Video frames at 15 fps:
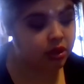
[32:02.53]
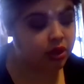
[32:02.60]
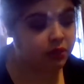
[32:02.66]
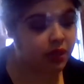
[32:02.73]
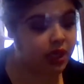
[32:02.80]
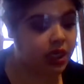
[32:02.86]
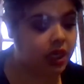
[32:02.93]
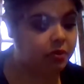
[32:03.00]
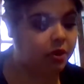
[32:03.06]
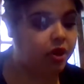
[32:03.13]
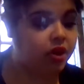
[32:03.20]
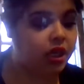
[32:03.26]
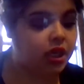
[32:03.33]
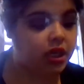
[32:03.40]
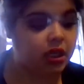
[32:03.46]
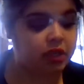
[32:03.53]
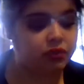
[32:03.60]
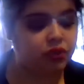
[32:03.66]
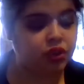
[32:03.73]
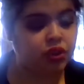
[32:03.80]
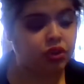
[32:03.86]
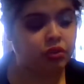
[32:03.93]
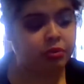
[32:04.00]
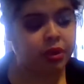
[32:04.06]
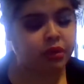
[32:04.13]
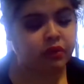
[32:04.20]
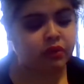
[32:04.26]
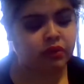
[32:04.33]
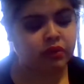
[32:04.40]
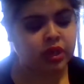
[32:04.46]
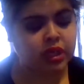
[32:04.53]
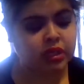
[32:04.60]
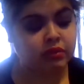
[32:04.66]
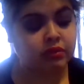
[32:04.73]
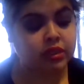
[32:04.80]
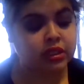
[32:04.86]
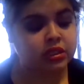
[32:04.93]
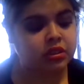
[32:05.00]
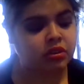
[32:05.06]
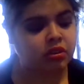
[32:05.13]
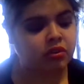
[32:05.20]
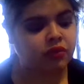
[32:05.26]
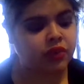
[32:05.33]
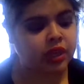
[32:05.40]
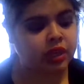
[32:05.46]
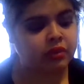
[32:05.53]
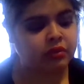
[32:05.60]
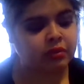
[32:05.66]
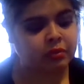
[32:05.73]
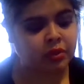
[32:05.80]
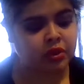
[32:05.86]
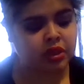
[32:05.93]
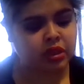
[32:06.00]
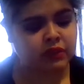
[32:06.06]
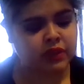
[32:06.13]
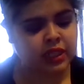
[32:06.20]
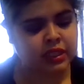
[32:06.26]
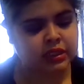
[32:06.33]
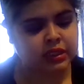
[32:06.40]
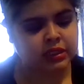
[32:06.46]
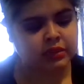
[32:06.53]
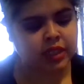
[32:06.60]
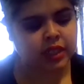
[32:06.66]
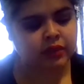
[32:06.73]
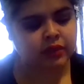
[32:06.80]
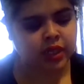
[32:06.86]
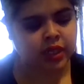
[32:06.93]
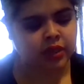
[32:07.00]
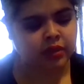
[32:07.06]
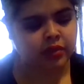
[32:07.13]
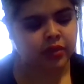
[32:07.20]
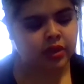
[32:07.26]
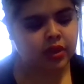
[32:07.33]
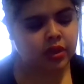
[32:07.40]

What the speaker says: You want to keep hurting us for no apparent reason. What's the whole fucking point of that shit? Like, right there.